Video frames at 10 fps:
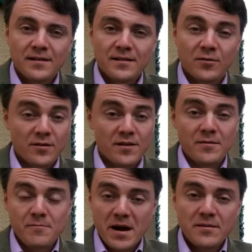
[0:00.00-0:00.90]
or there
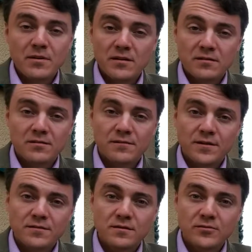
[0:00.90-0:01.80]
may be
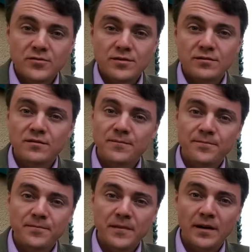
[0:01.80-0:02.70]
different solutions.
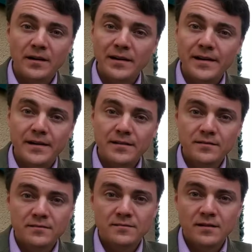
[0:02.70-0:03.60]
A clear
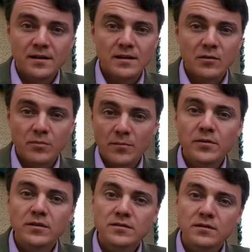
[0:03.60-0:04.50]
and now
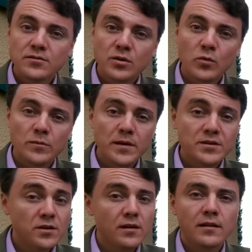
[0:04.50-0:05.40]
popular solution would be
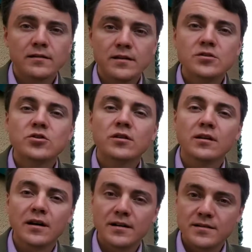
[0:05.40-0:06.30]

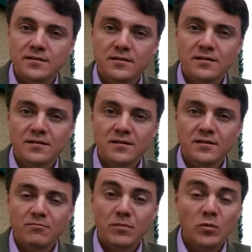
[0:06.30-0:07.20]
digitalize.
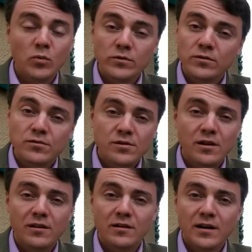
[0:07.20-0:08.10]
But what to
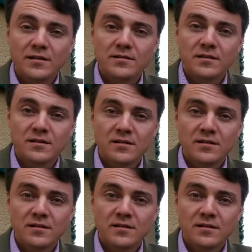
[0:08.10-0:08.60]
digitalize?